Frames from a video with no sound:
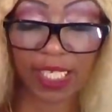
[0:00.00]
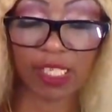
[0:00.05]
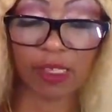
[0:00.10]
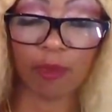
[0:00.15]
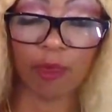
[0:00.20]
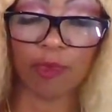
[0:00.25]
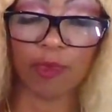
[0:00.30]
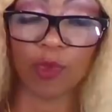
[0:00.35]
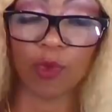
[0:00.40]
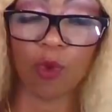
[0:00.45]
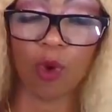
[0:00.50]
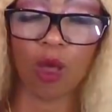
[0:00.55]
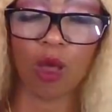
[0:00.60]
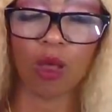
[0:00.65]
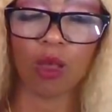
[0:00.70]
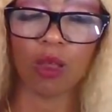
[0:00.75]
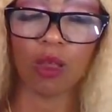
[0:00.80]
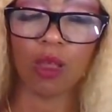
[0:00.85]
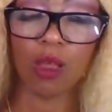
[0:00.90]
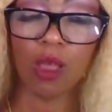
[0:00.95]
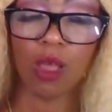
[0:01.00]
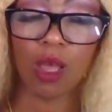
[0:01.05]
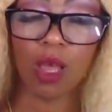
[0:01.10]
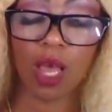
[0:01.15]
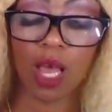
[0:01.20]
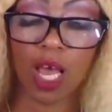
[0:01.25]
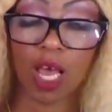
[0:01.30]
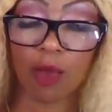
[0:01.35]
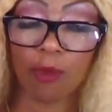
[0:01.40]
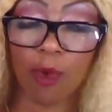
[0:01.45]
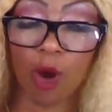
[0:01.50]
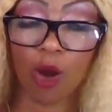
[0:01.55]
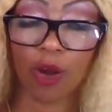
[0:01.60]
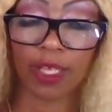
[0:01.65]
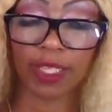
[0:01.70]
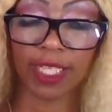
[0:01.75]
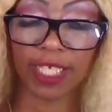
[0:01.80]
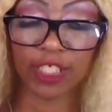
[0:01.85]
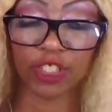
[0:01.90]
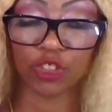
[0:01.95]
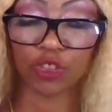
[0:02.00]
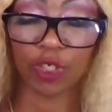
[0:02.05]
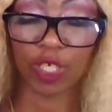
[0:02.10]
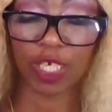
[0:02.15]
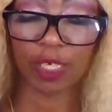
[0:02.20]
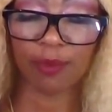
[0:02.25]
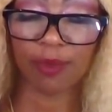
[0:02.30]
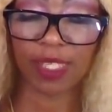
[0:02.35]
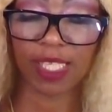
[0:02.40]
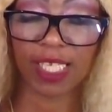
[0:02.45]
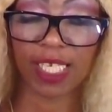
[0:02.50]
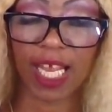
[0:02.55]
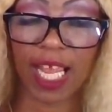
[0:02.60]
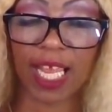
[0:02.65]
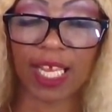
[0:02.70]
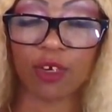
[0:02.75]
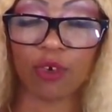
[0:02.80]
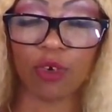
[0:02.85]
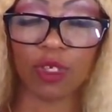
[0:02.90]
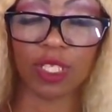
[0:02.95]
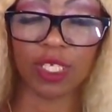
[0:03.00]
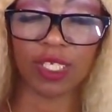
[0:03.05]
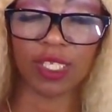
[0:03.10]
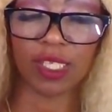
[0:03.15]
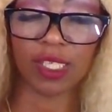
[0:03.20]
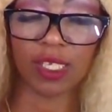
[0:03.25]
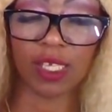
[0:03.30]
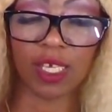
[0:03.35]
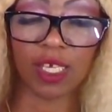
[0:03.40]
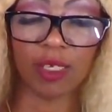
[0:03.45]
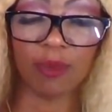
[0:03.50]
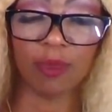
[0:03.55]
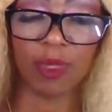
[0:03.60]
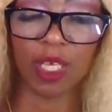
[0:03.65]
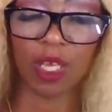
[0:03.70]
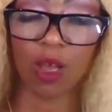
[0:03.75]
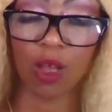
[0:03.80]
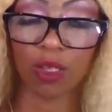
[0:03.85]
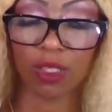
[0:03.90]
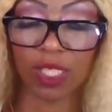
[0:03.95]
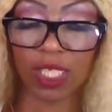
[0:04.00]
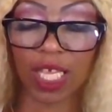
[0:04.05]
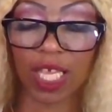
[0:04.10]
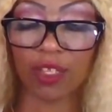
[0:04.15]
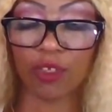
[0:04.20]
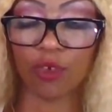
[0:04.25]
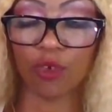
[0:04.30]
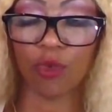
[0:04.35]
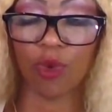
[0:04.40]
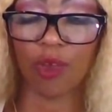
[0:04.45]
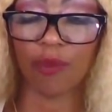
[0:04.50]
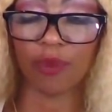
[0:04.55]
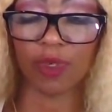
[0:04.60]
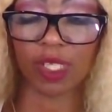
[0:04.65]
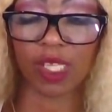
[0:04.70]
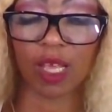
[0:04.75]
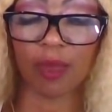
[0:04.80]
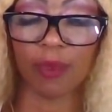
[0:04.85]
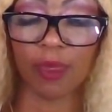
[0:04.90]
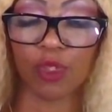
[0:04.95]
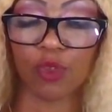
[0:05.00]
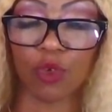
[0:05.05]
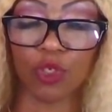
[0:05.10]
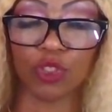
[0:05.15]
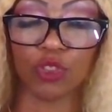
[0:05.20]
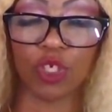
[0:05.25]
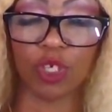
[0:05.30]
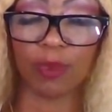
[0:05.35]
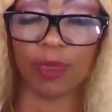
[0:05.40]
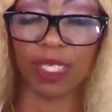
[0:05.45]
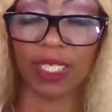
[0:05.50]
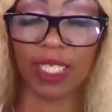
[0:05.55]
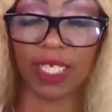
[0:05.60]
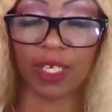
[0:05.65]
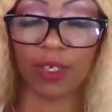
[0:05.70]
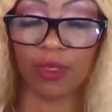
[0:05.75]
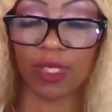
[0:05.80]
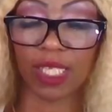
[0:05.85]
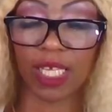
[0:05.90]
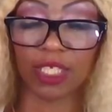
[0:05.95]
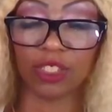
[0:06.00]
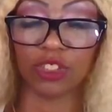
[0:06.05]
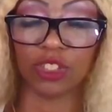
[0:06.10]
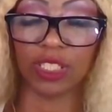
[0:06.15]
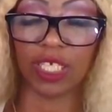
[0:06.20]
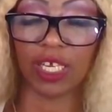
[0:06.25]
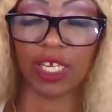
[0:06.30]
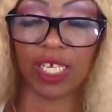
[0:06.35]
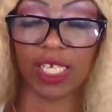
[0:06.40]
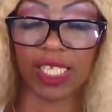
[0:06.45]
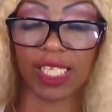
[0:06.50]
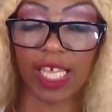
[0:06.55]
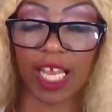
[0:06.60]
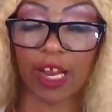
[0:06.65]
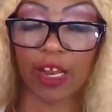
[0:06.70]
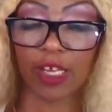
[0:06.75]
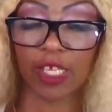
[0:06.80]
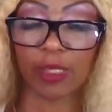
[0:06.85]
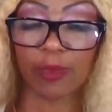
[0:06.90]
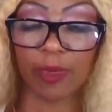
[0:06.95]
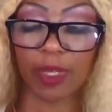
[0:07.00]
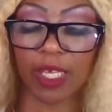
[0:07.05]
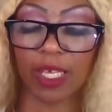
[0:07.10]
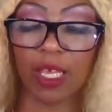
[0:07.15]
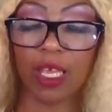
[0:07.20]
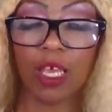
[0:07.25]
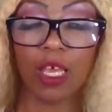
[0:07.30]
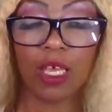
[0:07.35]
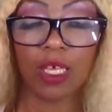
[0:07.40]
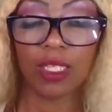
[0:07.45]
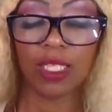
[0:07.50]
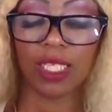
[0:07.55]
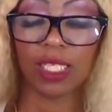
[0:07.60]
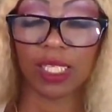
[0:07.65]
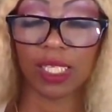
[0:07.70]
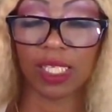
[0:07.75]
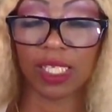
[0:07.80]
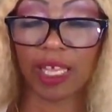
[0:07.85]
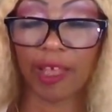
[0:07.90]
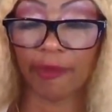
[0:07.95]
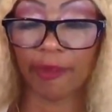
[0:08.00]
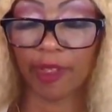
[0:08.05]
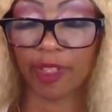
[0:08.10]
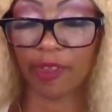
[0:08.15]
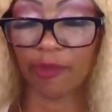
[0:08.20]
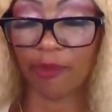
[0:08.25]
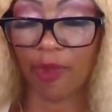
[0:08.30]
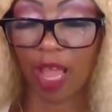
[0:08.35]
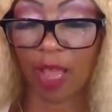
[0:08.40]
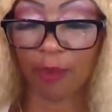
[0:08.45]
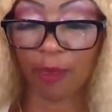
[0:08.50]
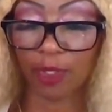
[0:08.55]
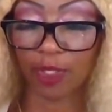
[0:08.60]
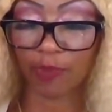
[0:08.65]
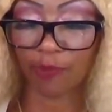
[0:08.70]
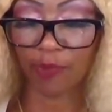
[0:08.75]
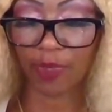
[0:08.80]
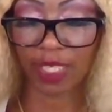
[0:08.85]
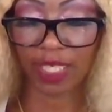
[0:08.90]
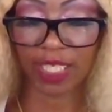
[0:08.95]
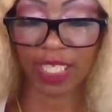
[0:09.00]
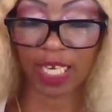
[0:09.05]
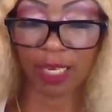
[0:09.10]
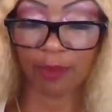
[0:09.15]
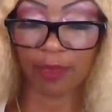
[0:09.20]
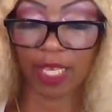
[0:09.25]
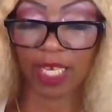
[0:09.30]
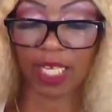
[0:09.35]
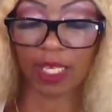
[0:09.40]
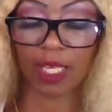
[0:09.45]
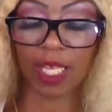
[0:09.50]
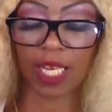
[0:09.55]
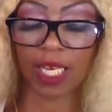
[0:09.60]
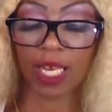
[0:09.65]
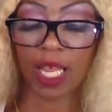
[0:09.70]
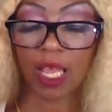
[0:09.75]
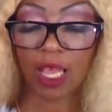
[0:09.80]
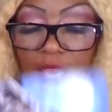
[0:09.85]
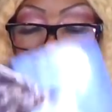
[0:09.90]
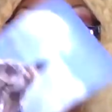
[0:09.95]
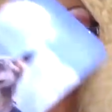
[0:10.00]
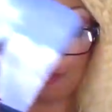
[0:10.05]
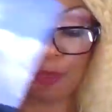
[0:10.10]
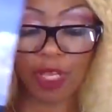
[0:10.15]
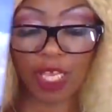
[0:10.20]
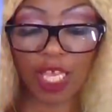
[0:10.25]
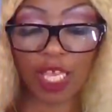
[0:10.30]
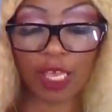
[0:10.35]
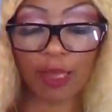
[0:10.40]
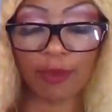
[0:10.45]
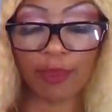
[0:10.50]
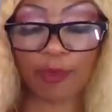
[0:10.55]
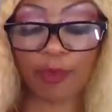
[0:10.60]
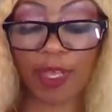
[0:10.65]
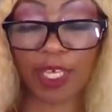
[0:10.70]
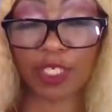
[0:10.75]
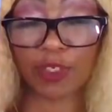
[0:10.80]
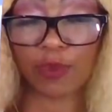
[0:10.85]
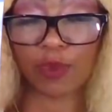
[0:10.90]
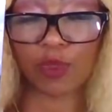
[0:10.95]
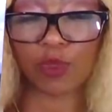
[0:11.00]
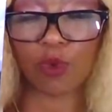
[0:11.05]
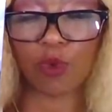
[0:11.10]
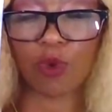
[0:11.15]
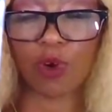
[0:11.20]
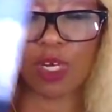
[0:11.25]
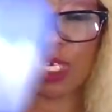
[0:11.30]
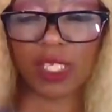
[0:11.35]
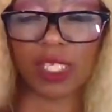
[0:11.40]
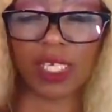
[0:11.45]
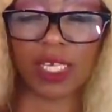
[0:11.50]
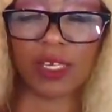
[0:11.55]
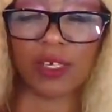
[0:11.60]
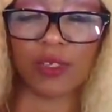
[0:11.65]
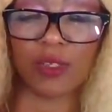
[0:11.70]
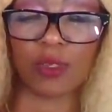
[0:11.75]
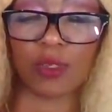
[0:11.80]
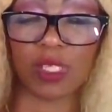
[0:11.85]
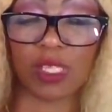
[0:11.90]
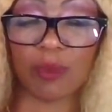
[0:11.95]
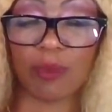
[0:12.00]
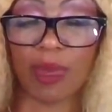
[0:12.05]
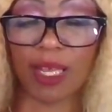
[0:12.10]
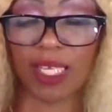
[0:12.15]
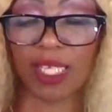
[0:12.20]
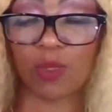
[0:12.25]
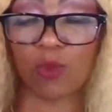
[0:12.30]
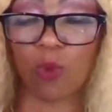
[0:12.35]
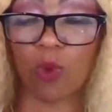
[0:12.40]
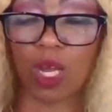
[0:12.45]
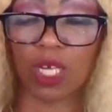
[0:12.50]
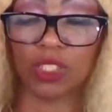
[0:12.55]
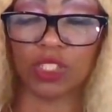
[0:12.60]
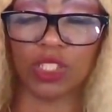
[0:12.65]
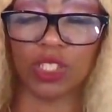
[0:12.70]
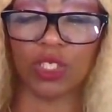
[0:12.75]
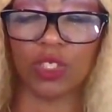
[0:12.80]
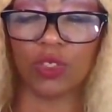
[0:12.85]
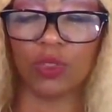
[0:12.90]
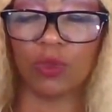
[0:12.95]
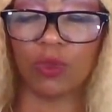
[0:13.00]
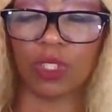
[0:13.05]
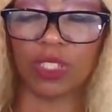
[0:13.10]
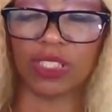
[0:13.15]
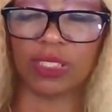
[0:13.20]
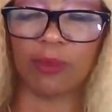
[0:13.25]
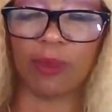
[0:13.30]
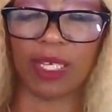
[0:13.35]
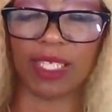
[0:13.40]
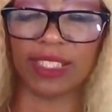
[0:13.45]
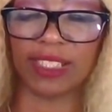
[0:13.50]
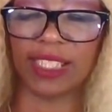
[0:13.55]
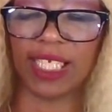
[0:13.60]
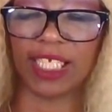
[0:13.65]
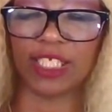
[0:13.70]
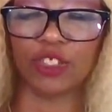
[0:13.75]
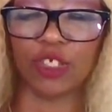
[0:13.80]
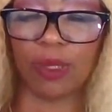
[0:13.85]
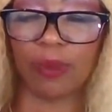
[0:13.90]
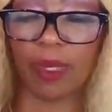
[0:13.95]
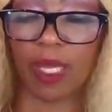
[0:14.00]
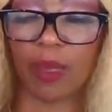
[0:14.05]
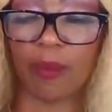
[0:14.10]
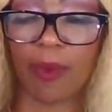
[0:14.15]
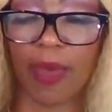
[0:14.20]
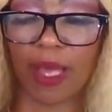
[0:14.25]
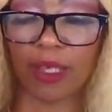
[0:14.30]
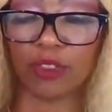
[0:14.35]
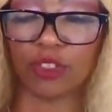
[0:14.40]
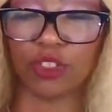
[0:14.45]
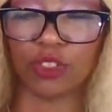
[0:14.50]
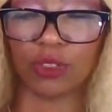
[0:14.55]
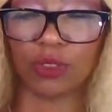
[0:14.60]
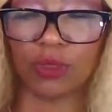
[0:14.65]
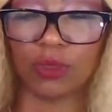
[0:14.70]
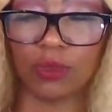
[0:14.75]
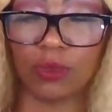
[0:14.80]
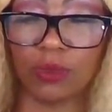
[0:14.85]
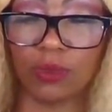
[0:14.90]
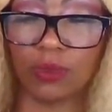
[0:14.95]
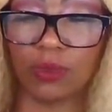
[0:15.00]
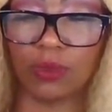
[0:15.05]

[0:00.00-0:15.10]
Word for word: some of you all um, are in that dream state or this could be together. whoever is coming towards you could be a leo sagittarius aries but this is definitely the vibe or the feeling that i'm getting in i'm picking up the page of swords here so somebody's watching you or somebody's daydreaming about you